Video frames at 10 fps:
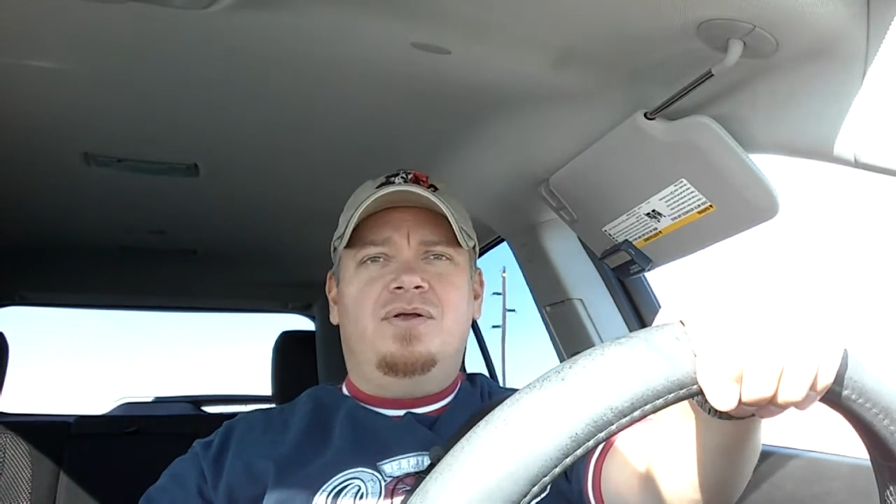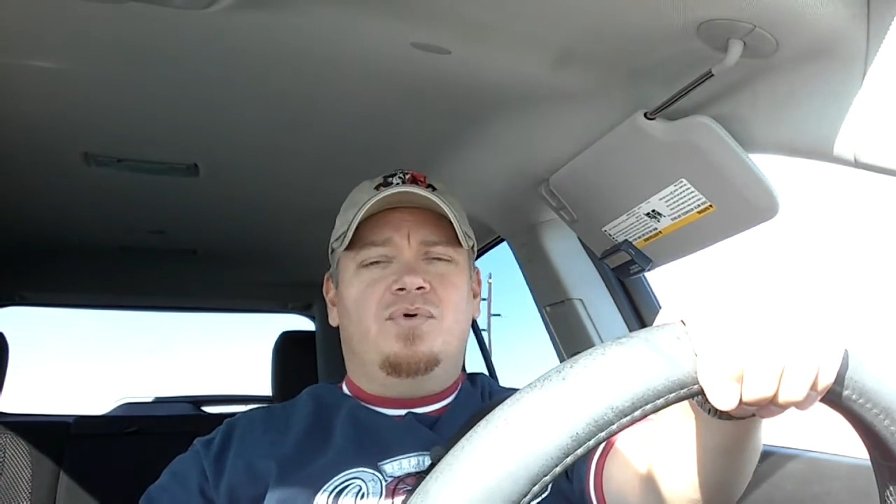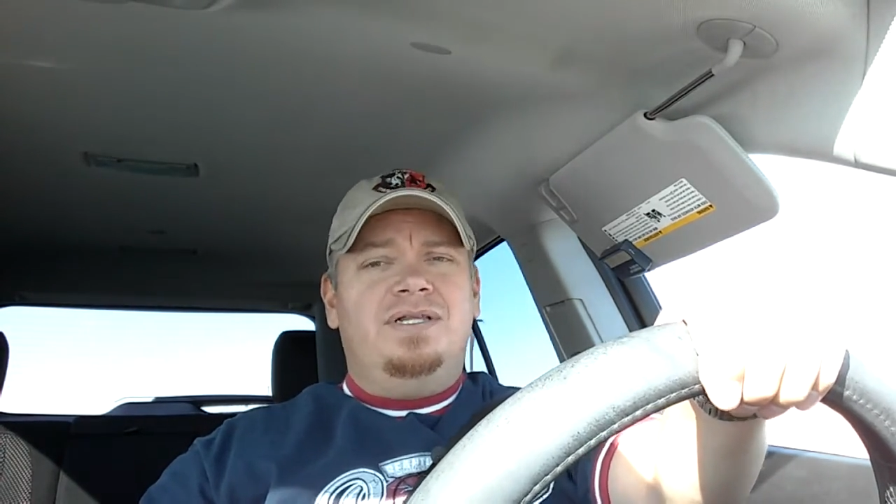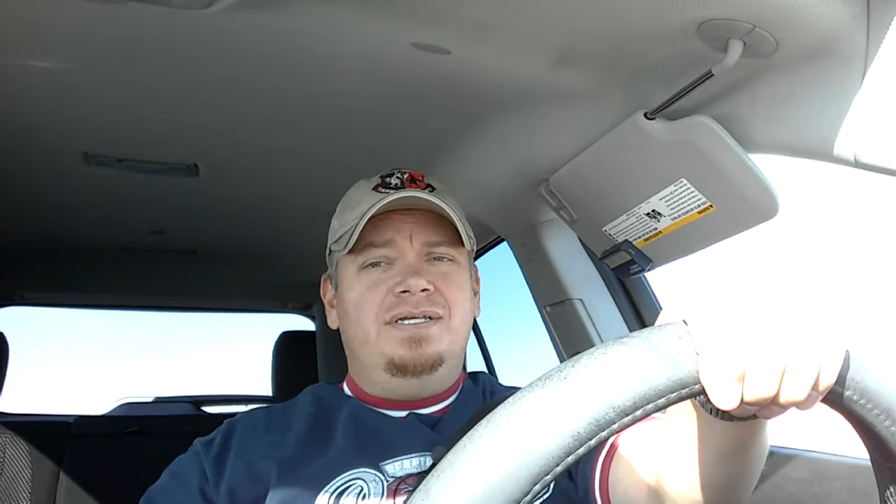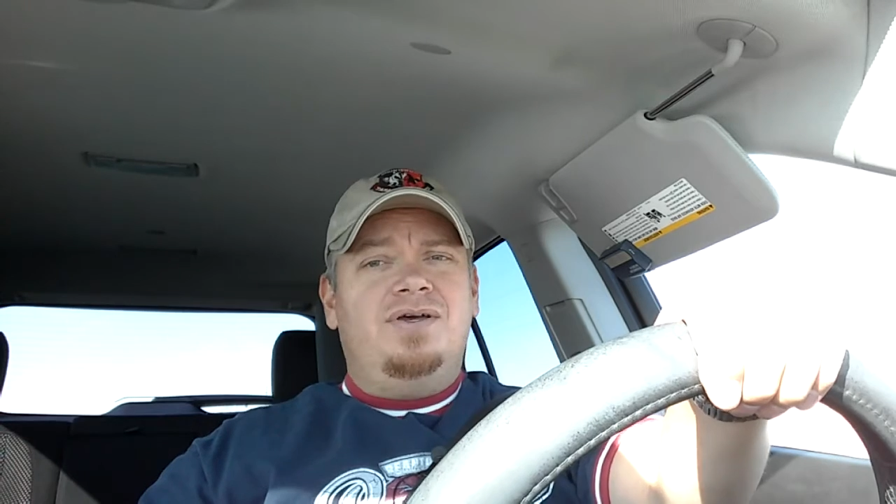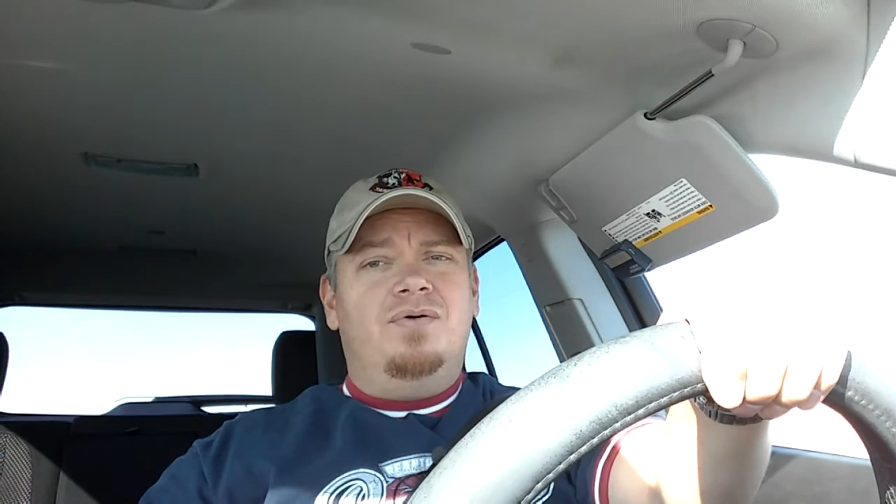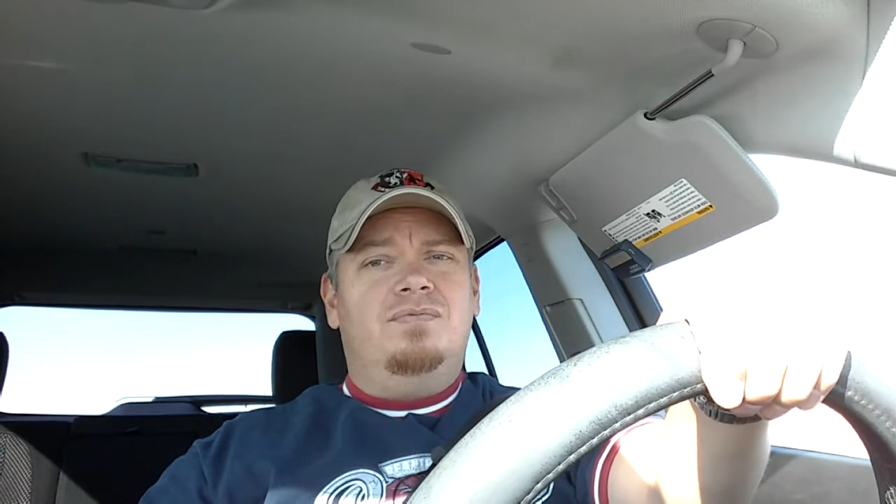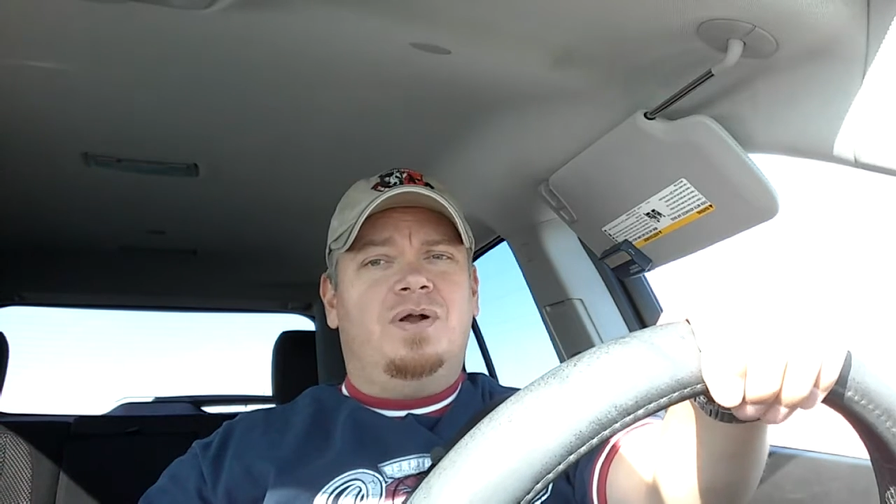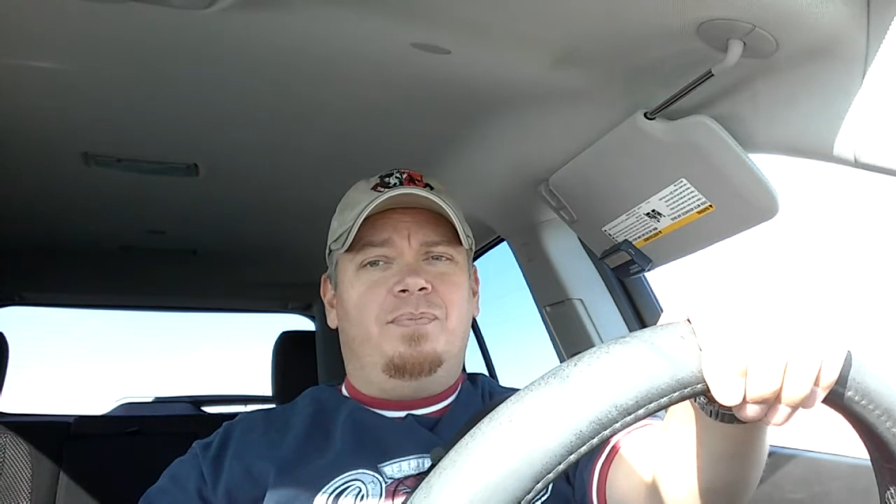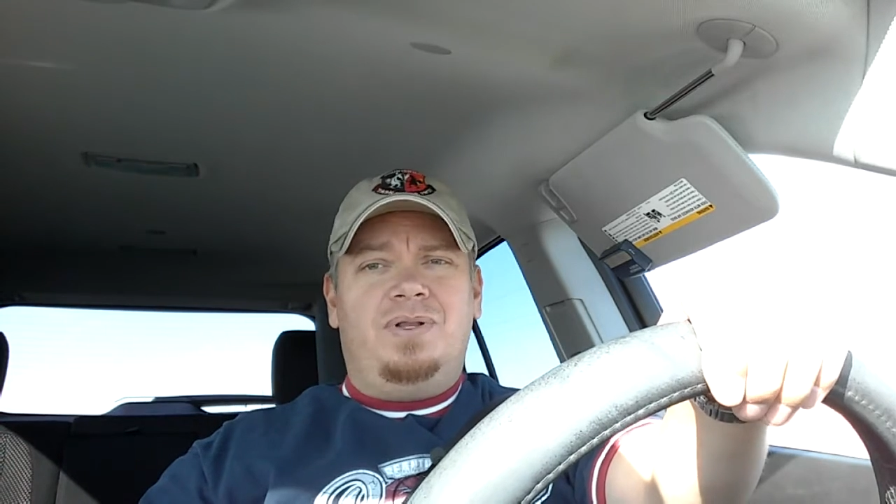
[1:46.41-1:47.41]
they really
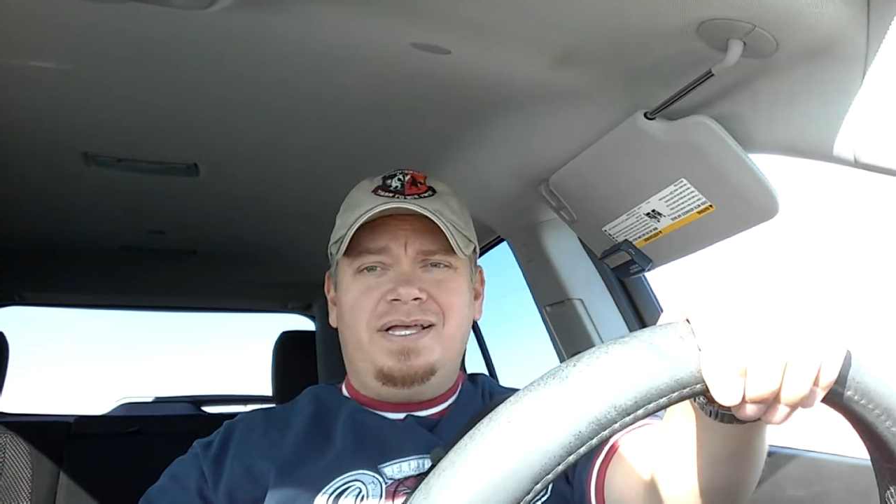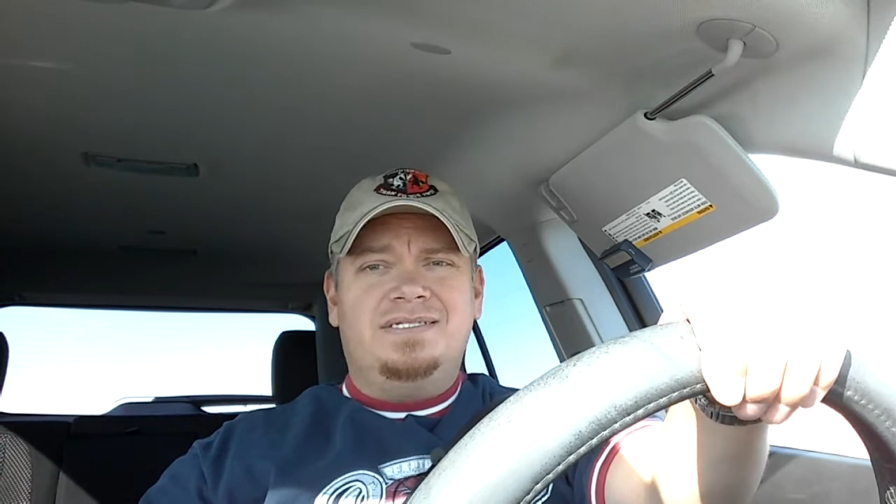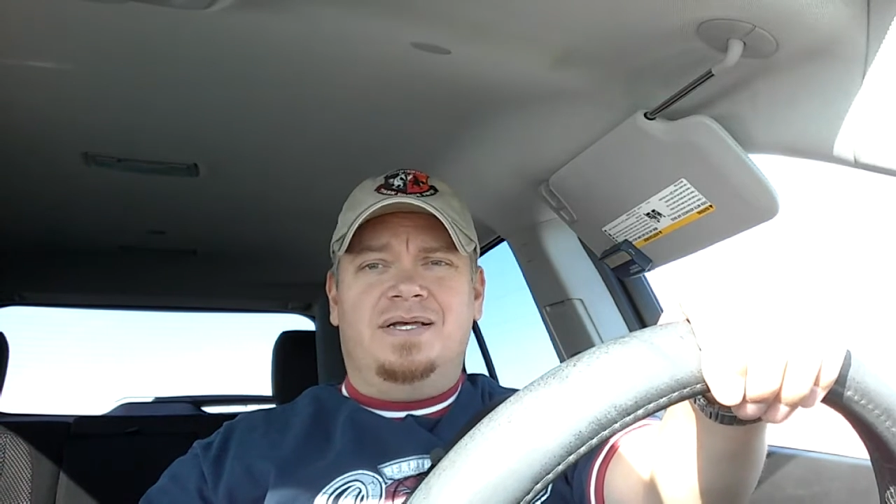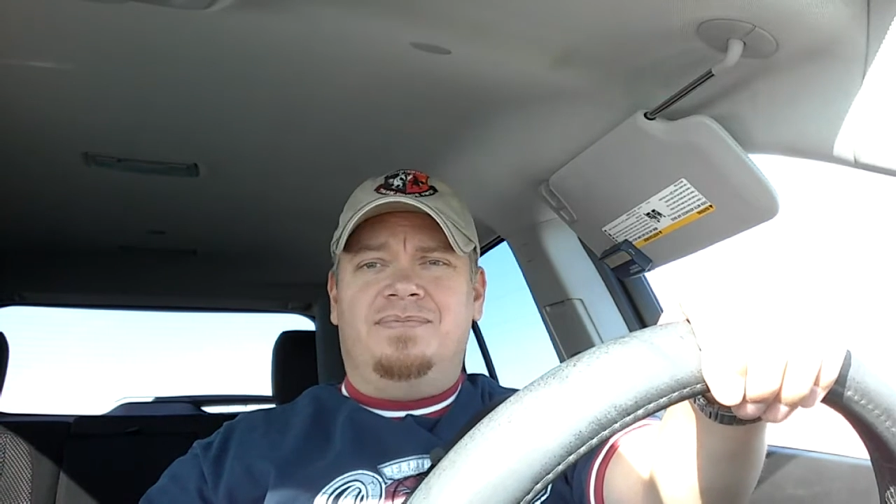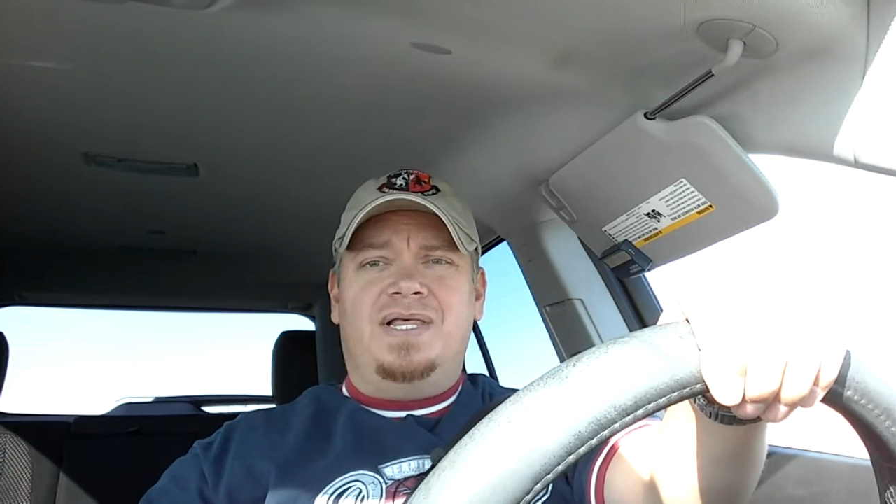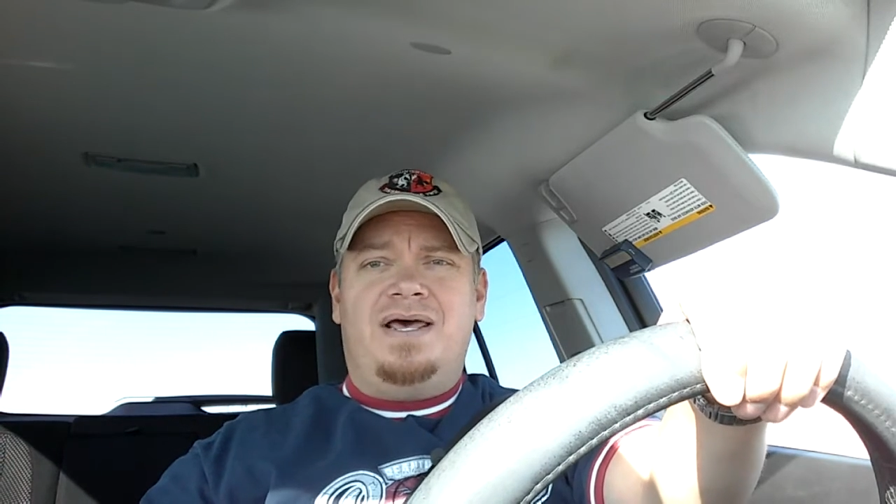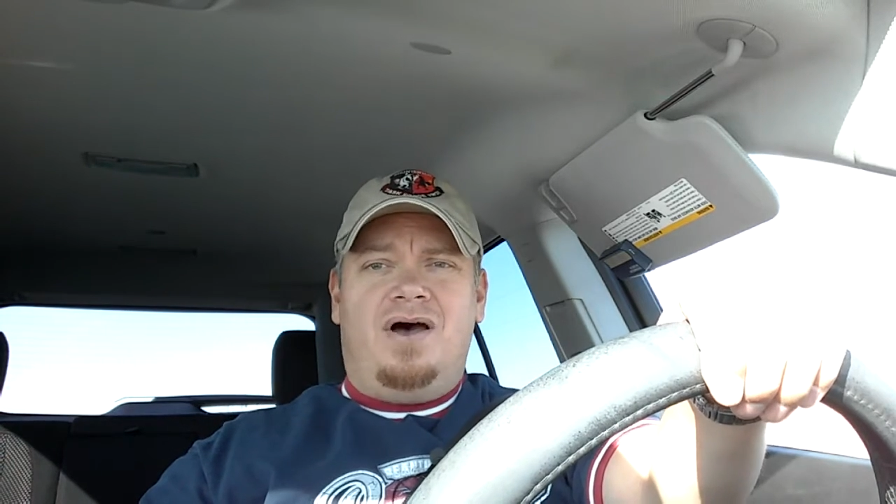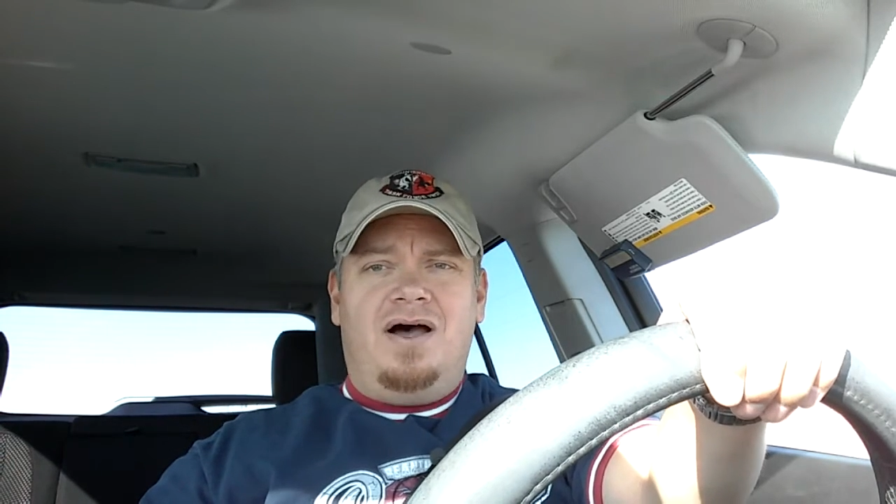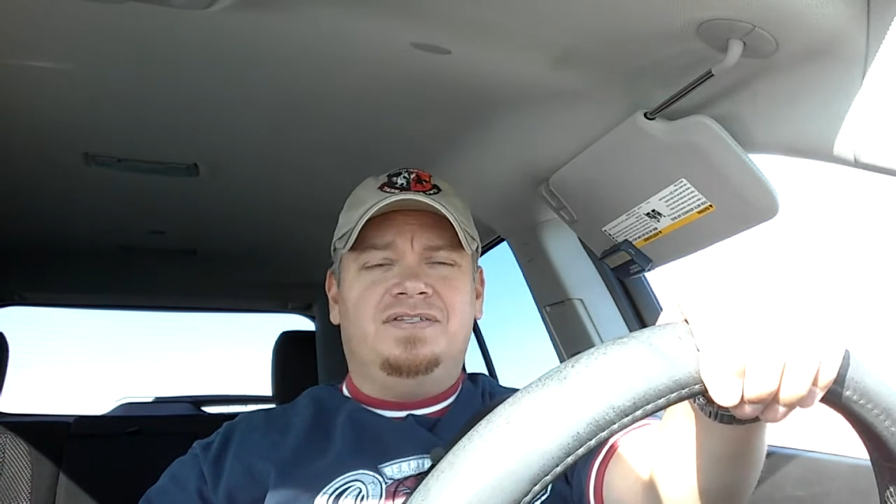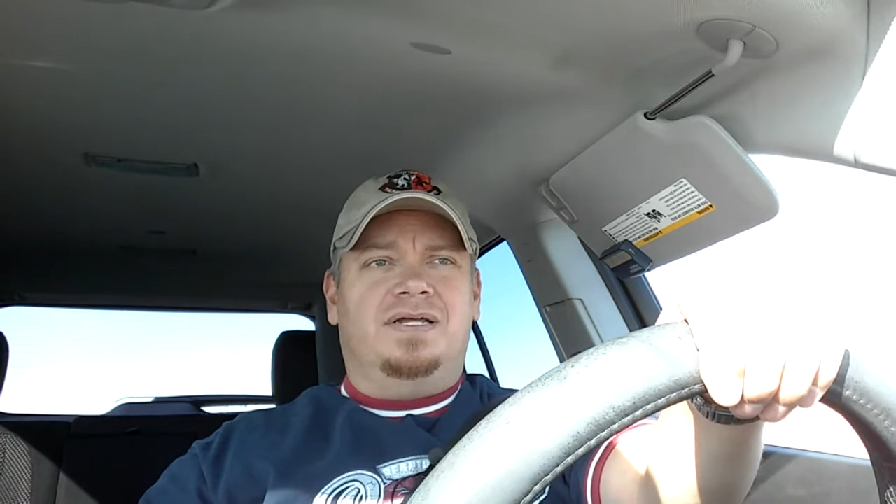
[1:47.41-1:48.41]
don't replace them that
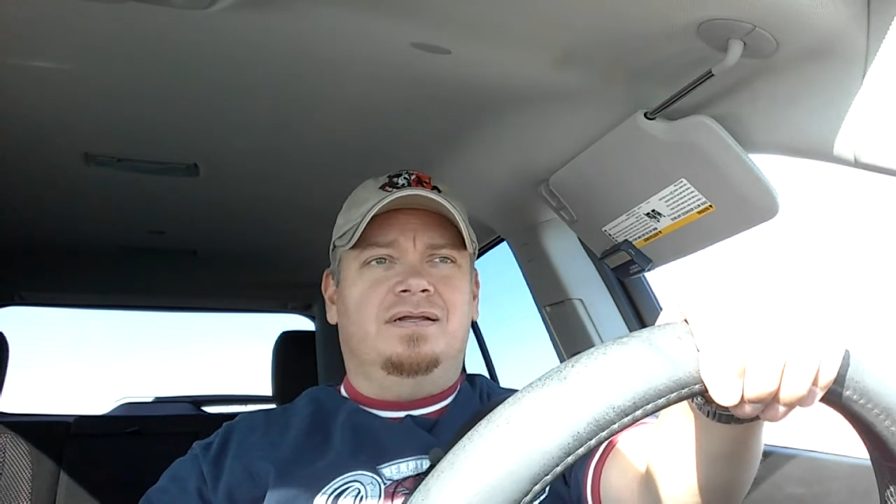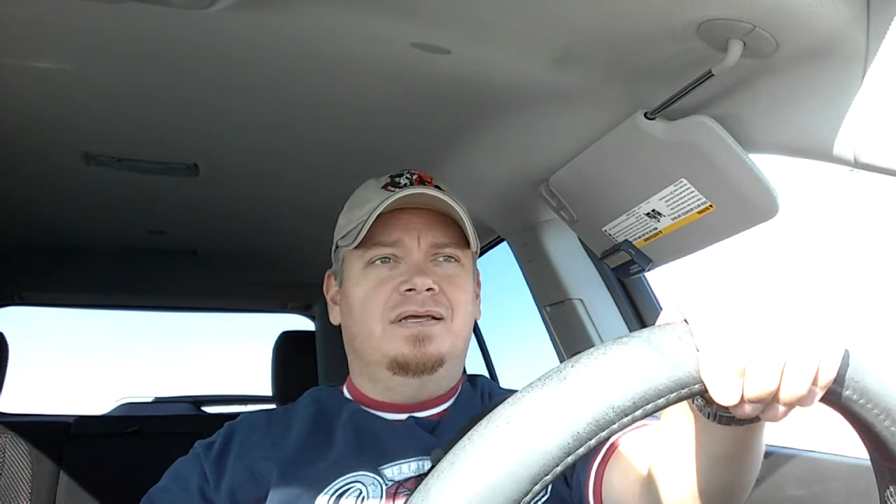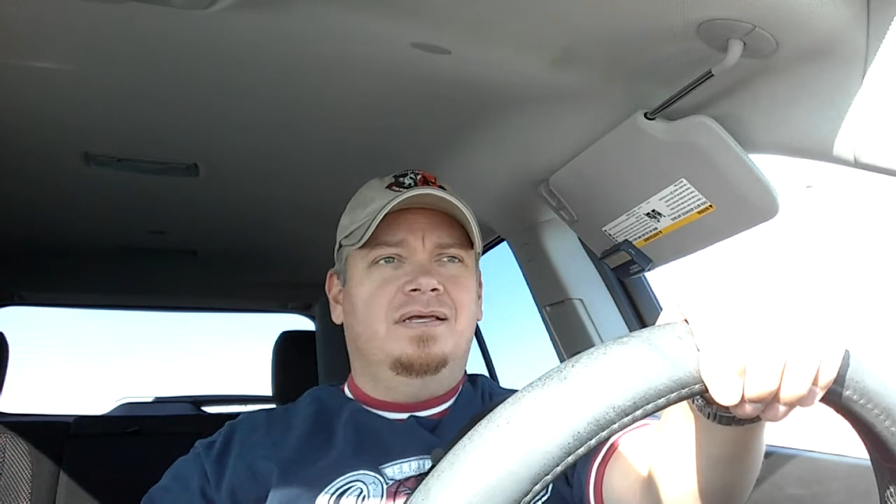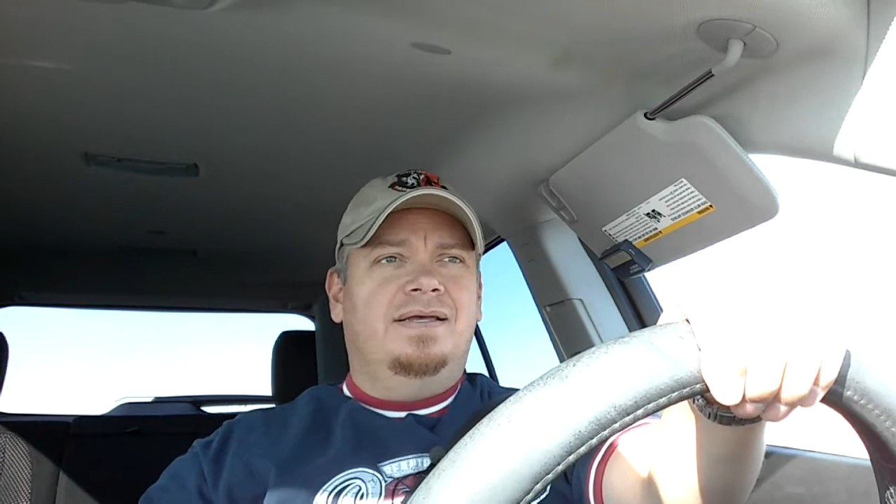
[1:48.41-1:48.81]
often.